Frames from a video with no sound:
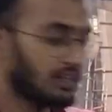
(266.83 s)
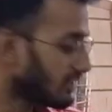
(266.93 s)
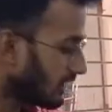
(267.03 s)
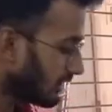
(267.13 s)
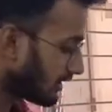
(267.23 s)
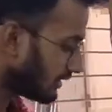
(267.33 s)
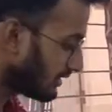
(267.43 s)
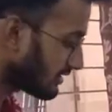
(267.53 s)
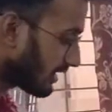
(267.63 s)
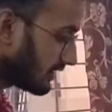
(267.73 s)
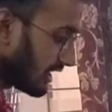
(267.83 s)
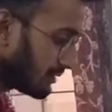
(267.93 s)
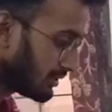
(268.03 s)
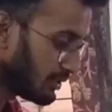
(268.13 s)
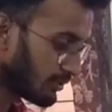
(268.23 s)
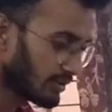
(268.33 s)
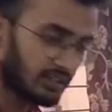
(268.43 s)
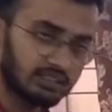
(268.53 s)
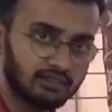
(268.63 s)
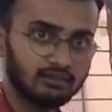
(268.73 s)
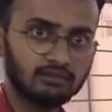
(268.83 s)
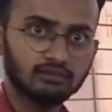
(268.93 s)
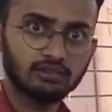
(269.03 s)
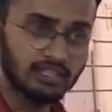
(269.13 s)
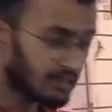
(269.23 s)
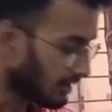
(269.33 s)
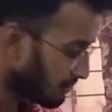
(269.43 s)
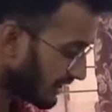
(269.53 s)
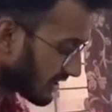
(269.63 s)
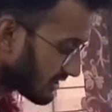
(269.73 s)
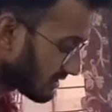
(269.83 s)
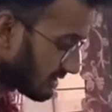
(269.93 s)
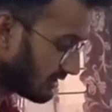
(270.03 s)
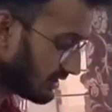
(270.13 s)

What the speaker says: These can be used in these applications.